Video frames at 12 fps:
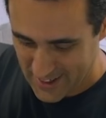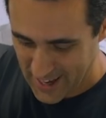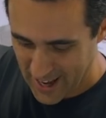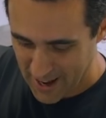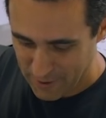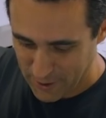
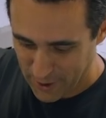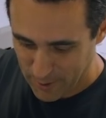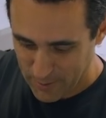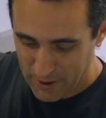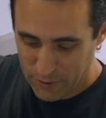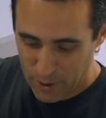yeah, if
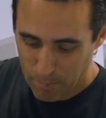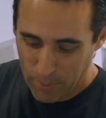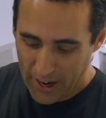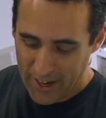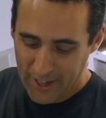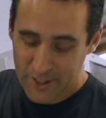you're if you're
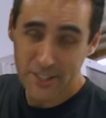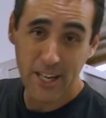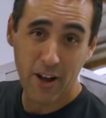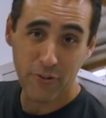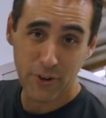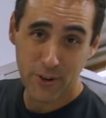by
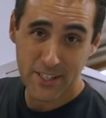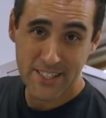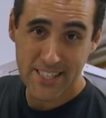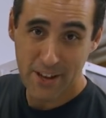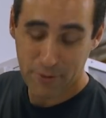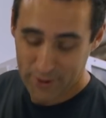yourself, you can
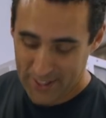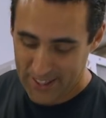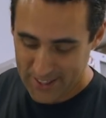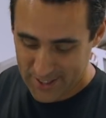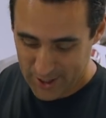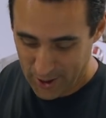definitely
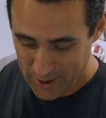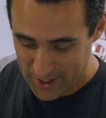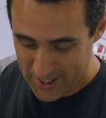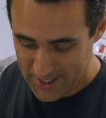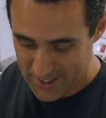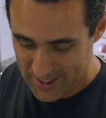install
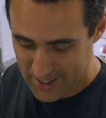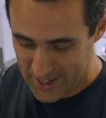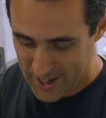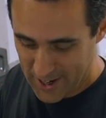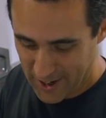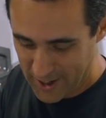this
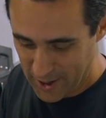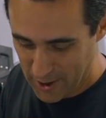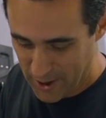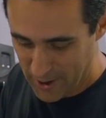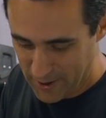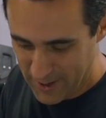on your
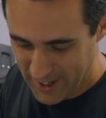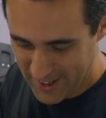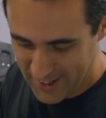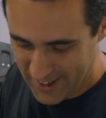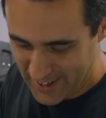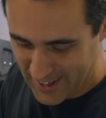own.
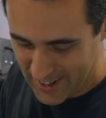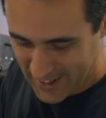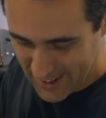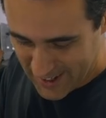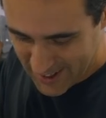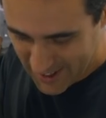
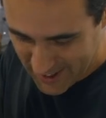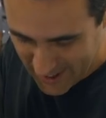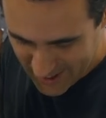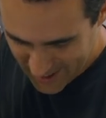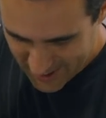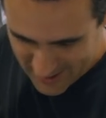
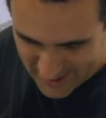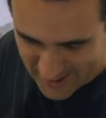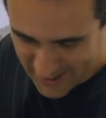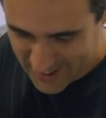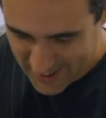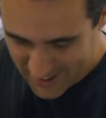Uh,
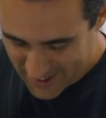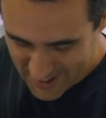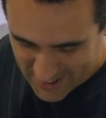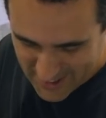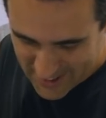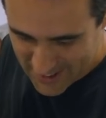
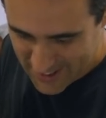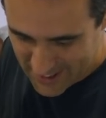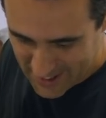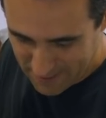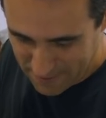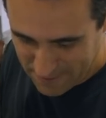see,
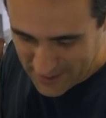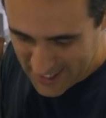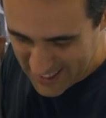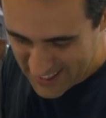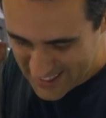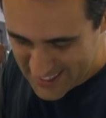the
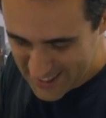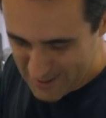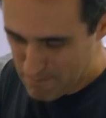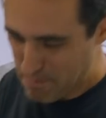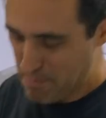fit isn't